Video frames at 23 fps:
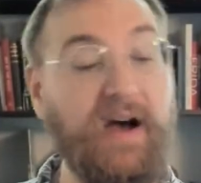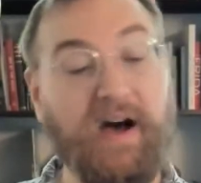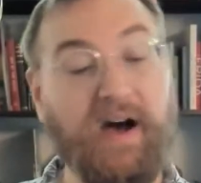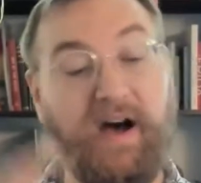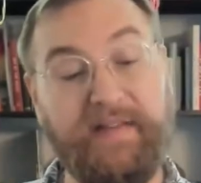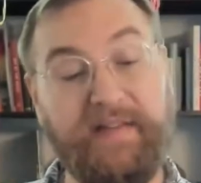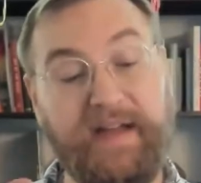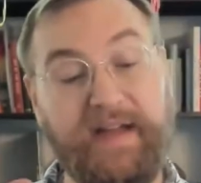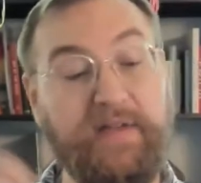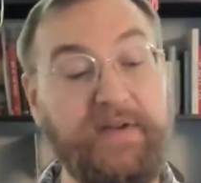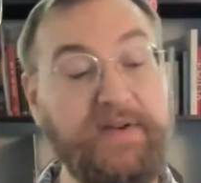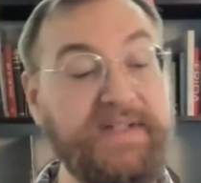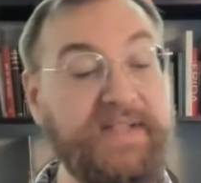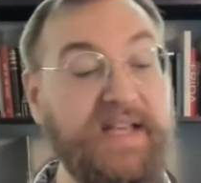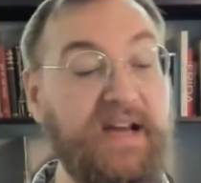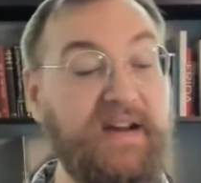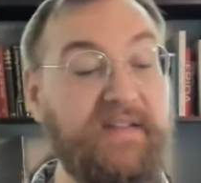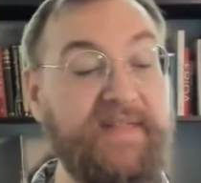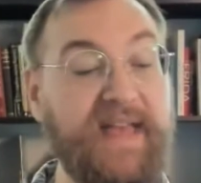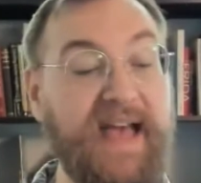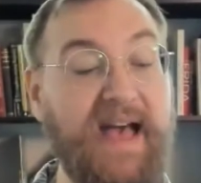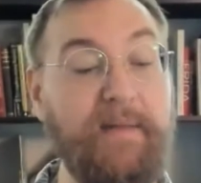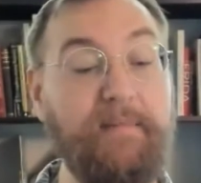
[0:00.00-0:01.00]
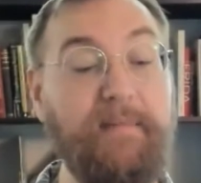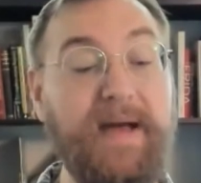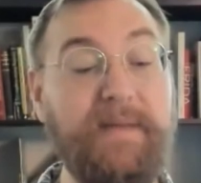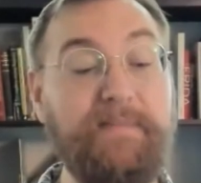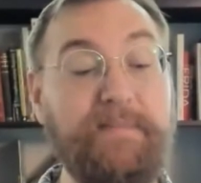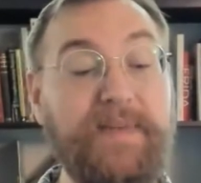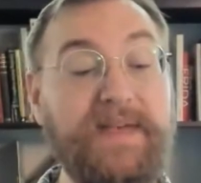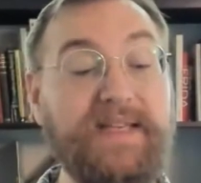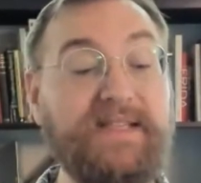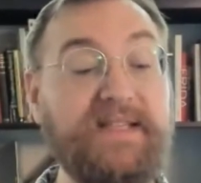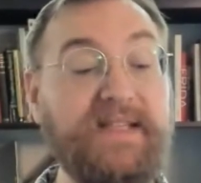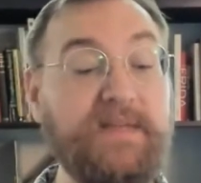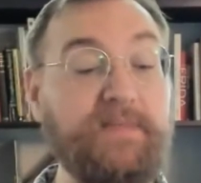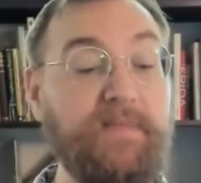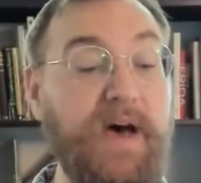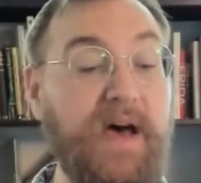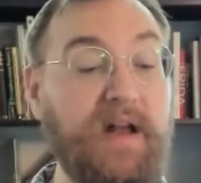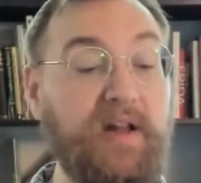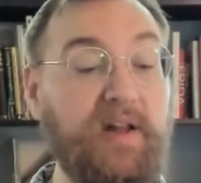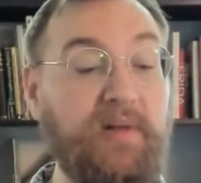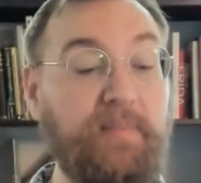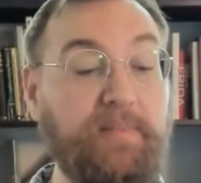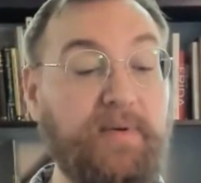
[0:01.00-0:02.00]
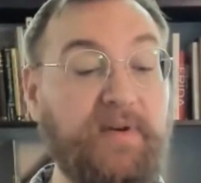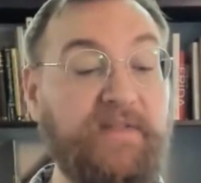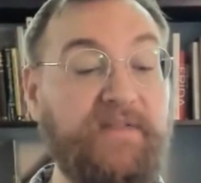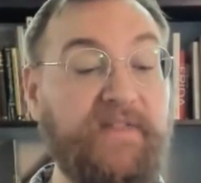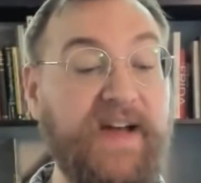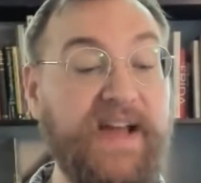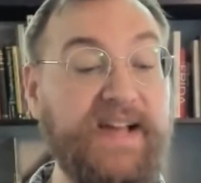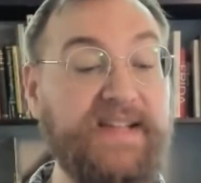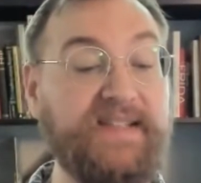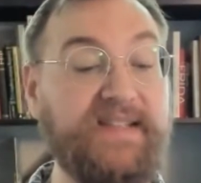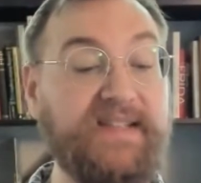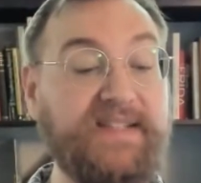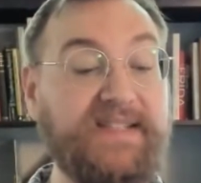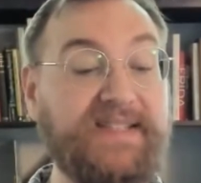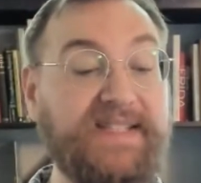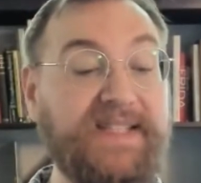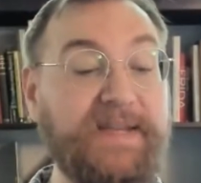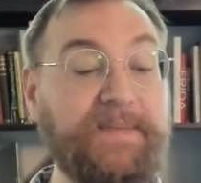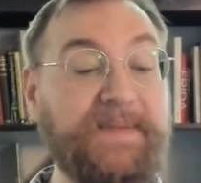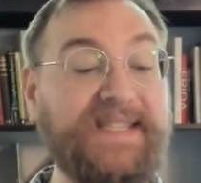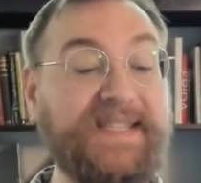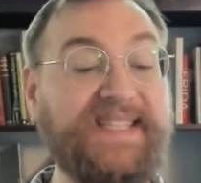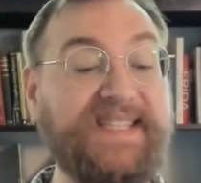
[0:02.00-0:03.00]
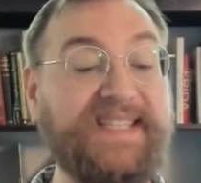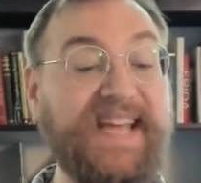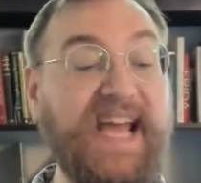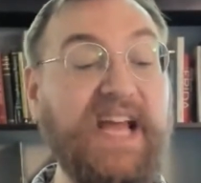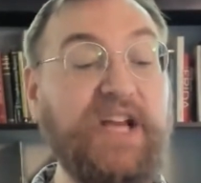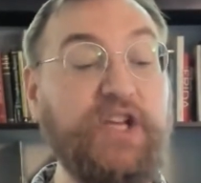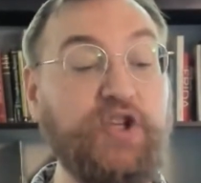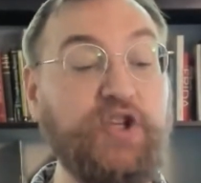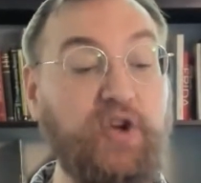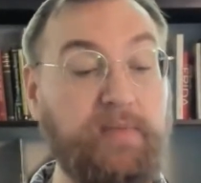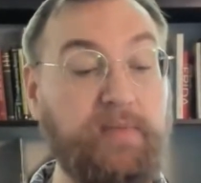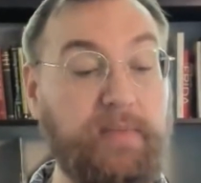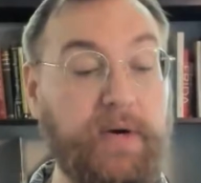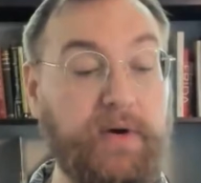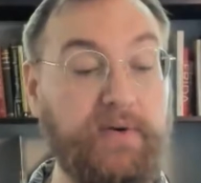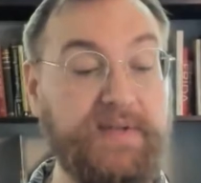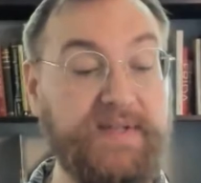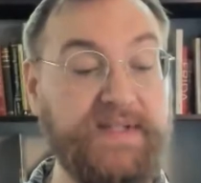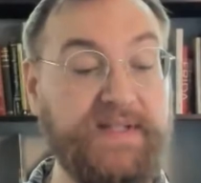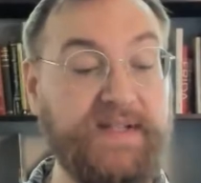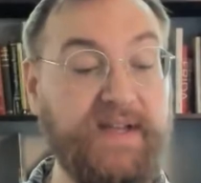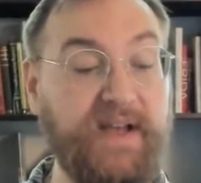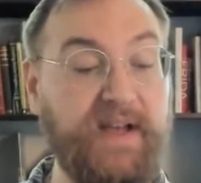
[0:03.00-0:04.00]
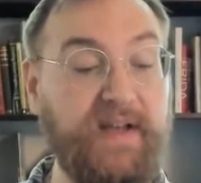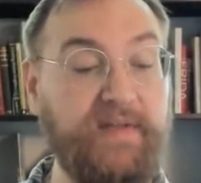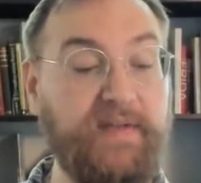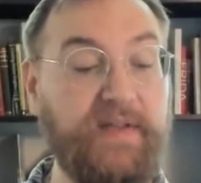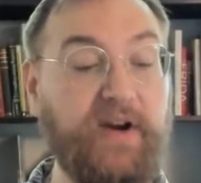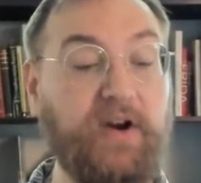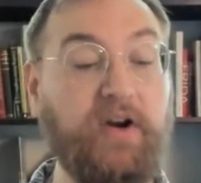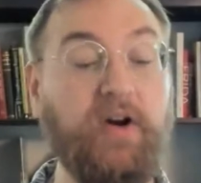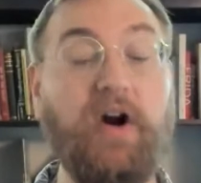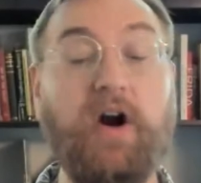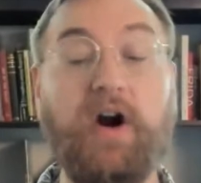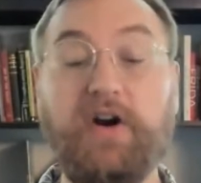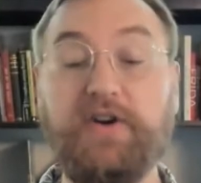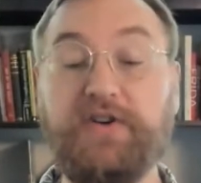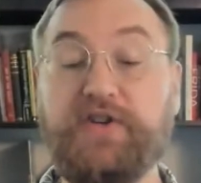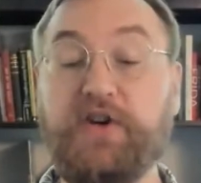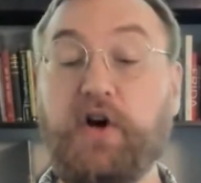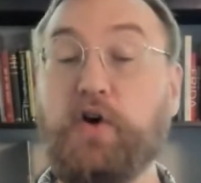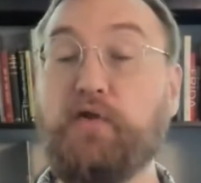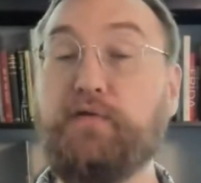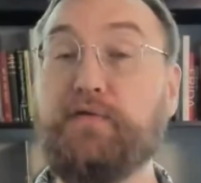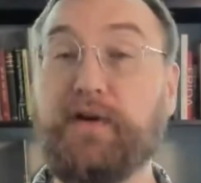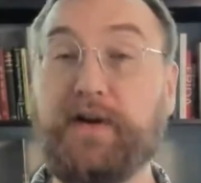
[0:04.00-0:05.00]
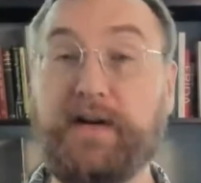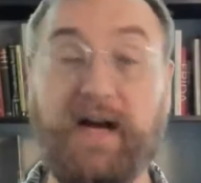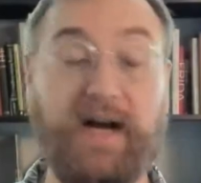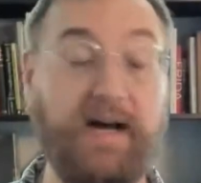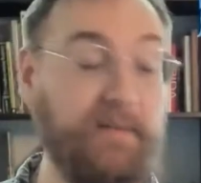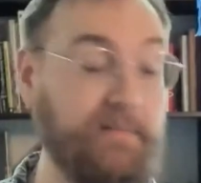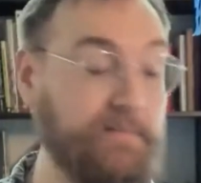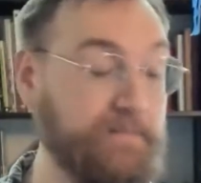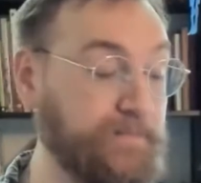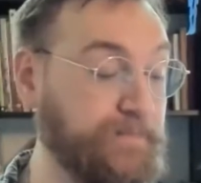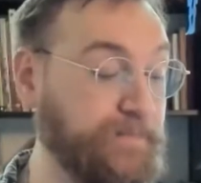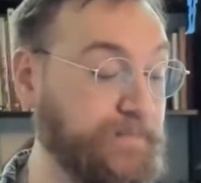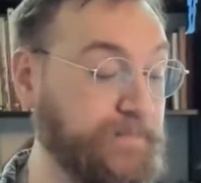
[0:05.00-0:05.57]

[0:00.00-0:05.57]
On the other side of that, my business model provides substantial moats that are hard to overcome.